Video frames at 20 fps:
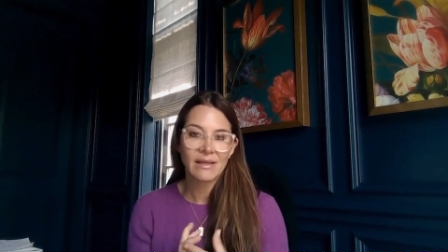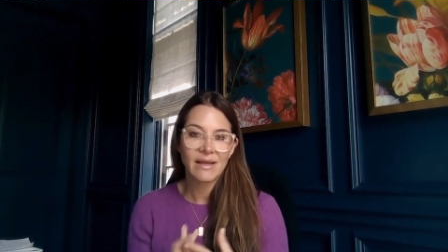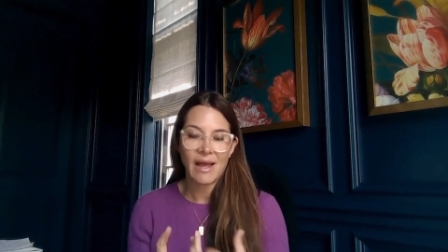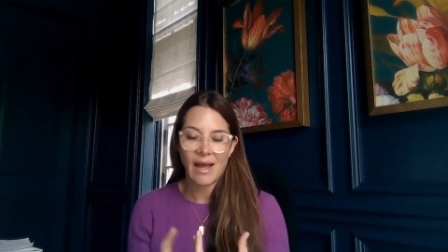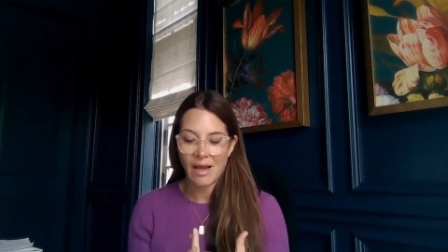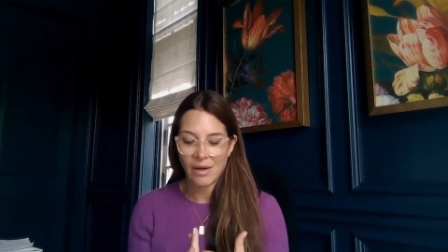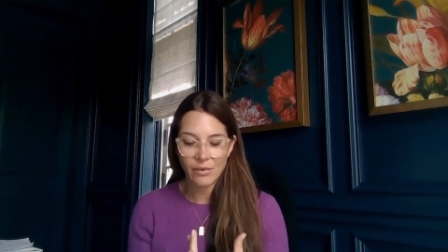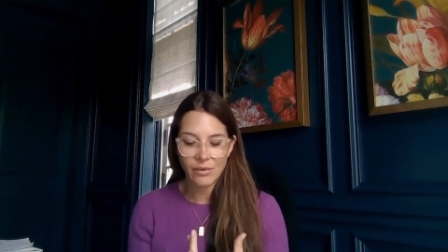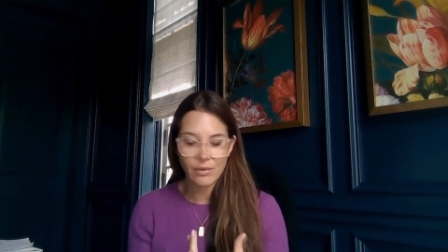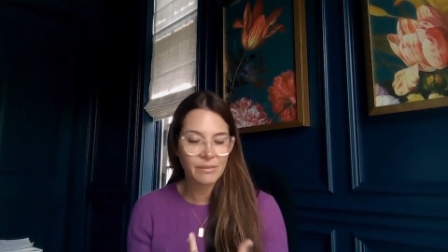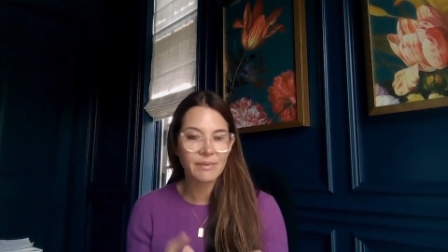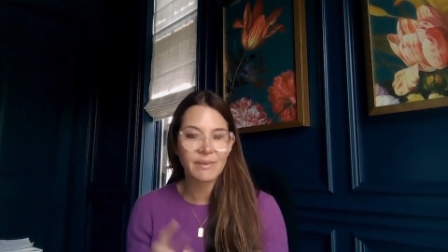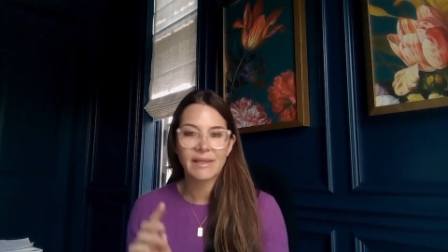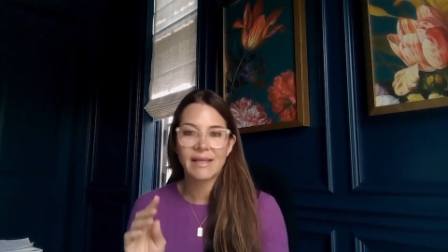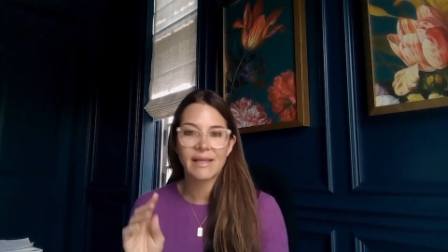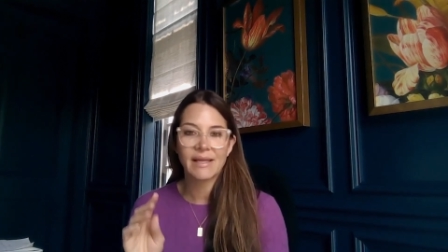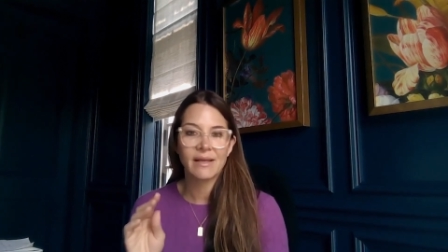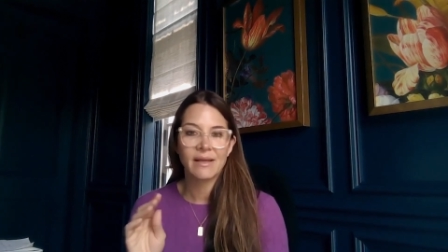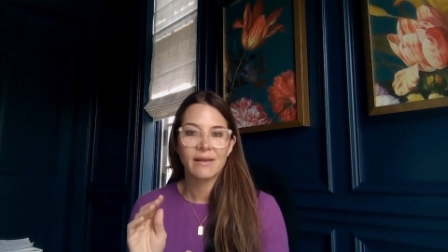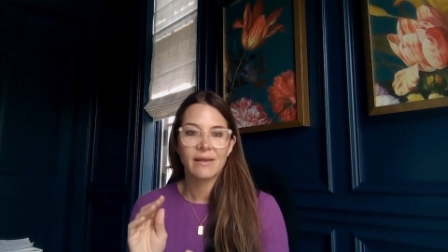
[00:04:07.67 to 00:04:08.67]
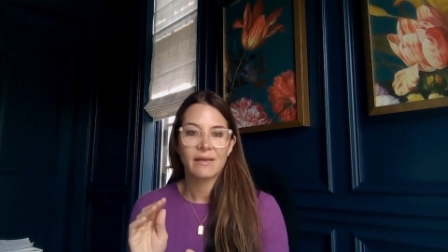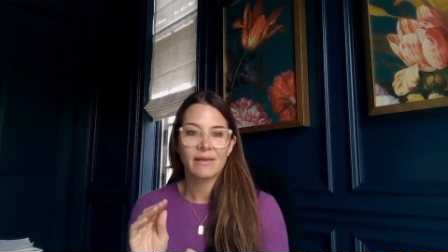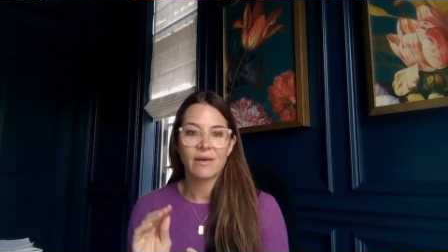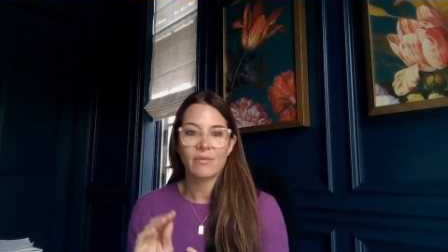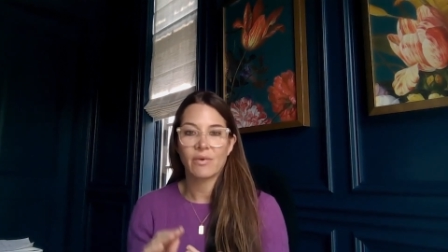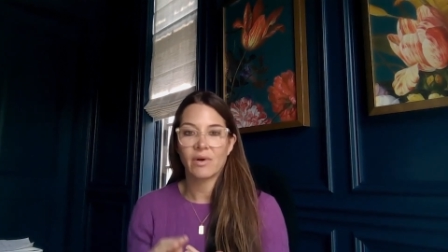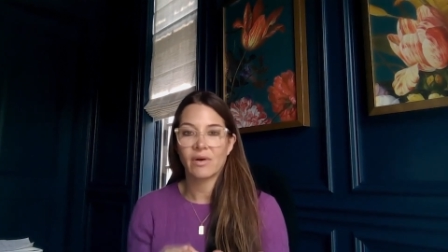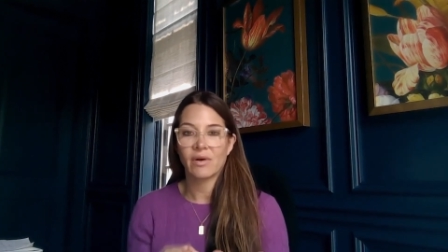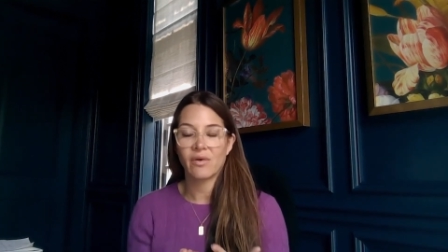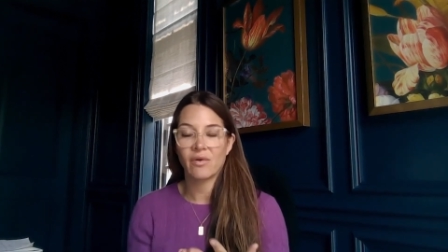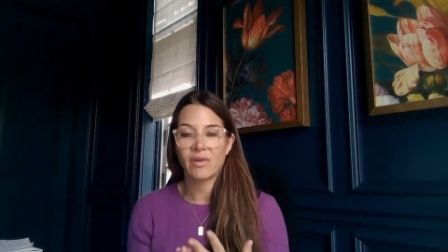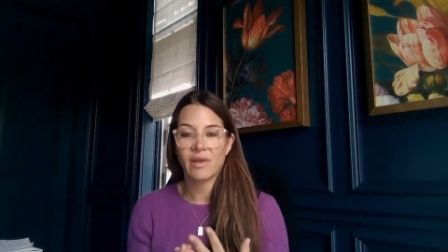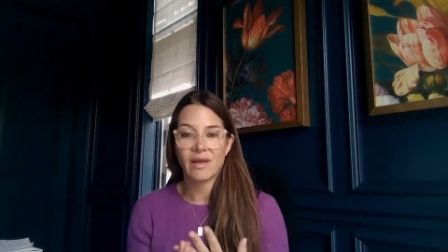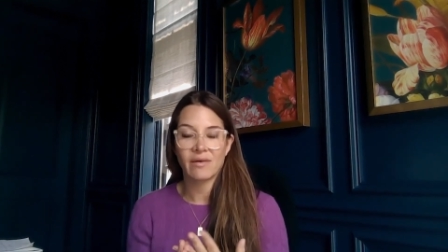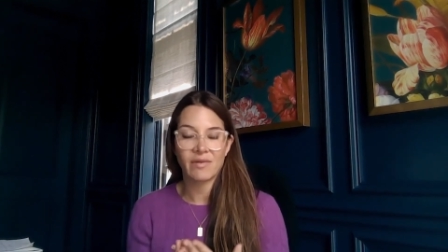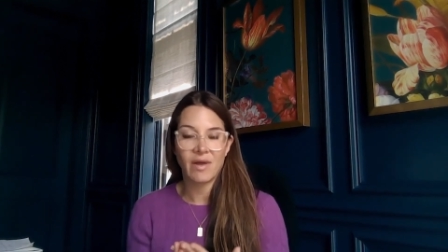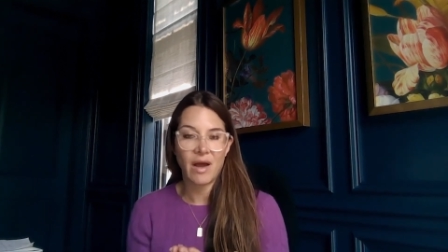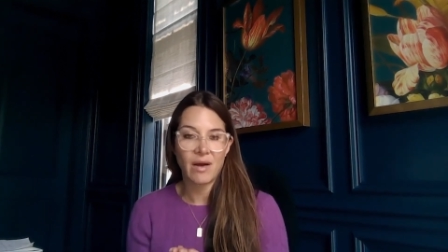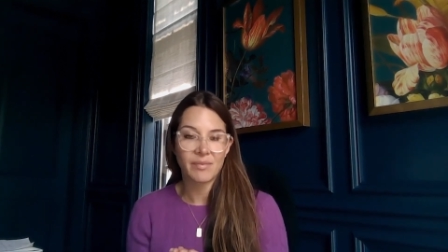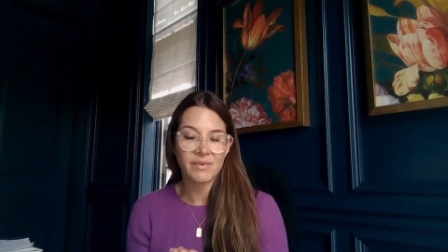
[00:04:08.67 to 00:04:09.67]
equitably, they want to know they
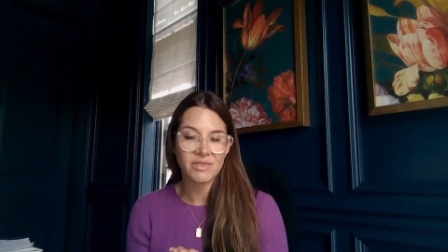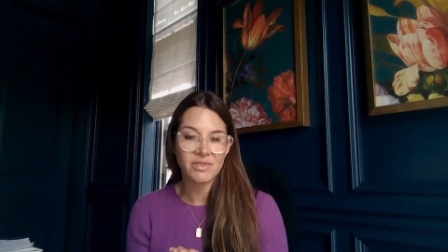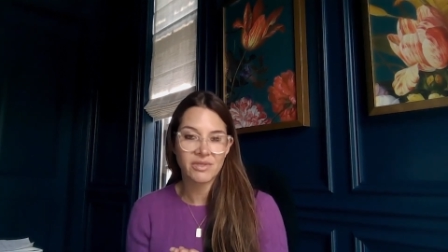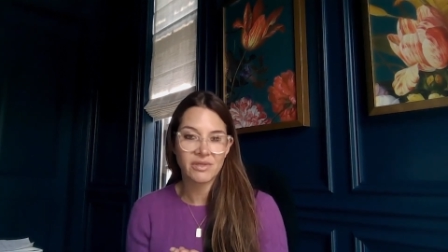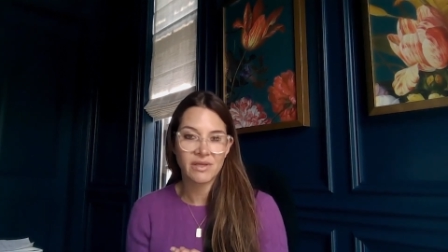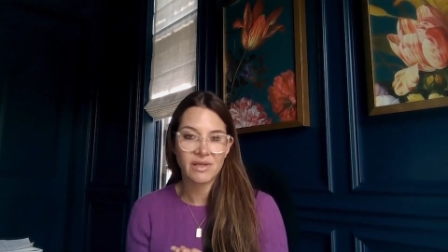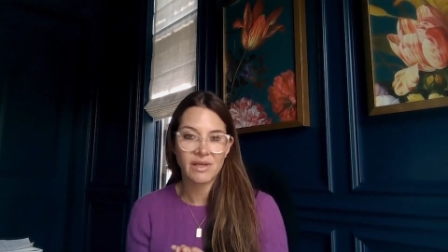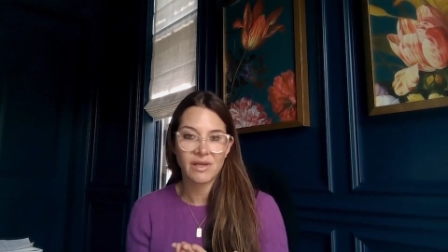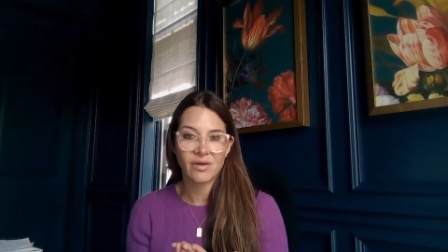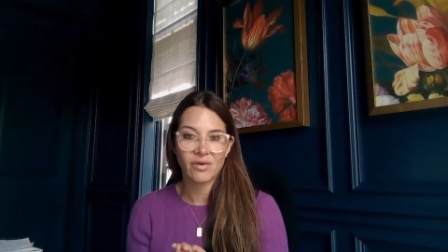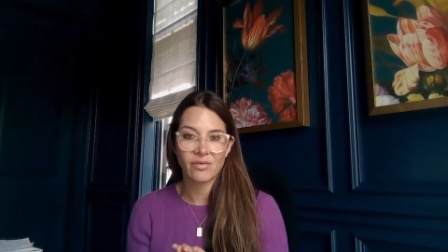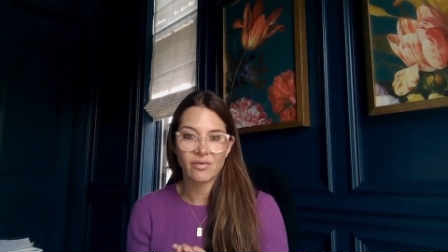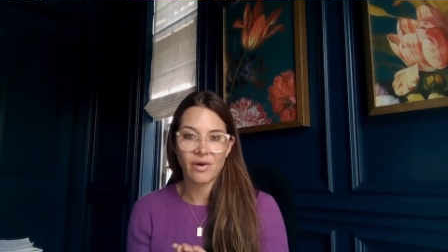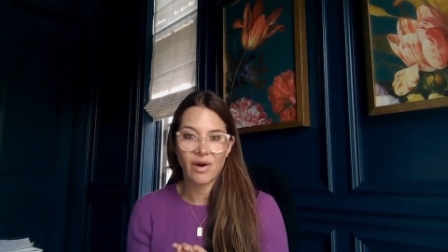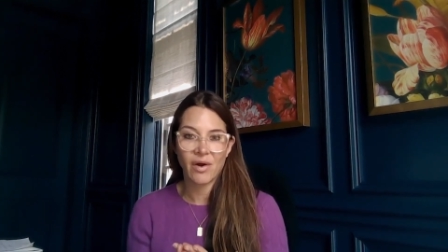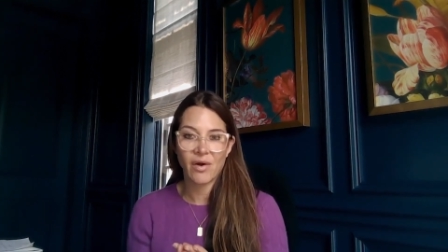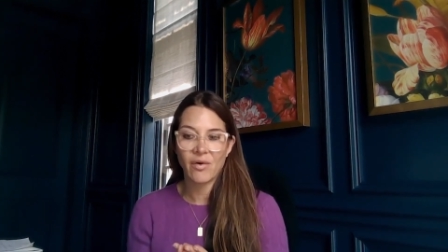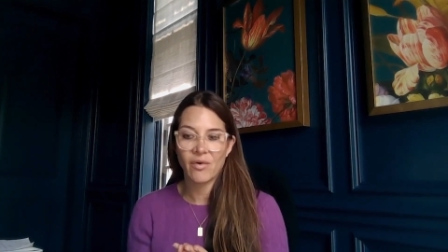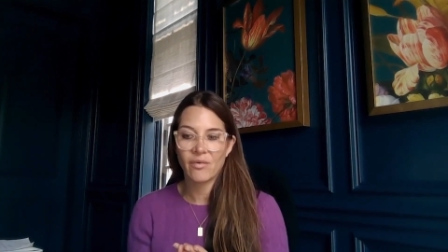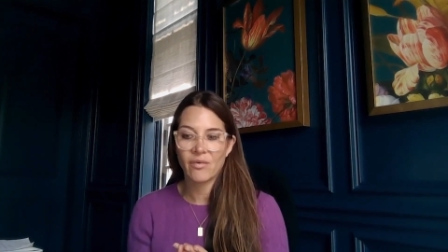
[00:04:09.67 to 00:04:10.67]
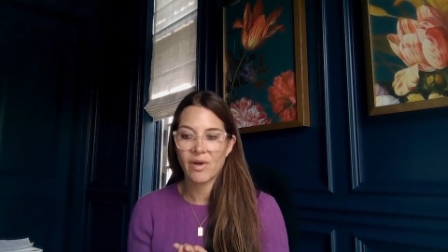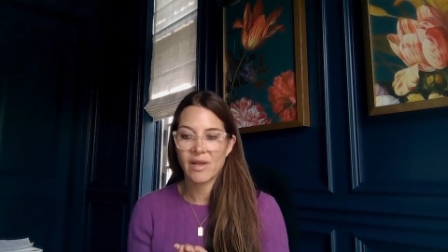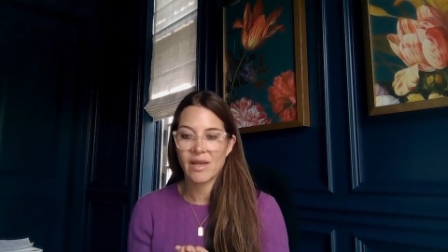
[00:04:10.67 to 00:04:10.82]
have the opportunity to grow